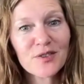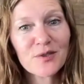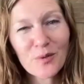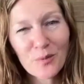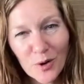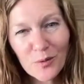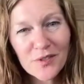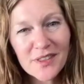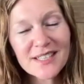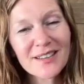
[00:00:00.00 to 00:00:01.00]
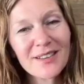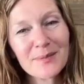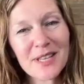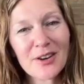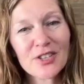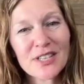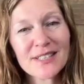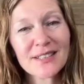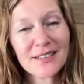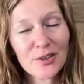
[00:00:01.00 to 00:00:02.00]
so you can work with these eclipse
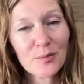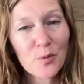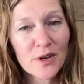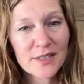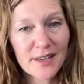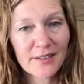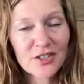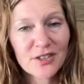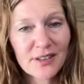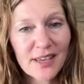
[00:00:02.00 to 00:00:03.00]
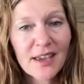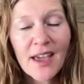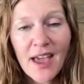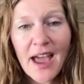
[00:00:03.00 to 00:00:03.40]
energies a little more intelligently,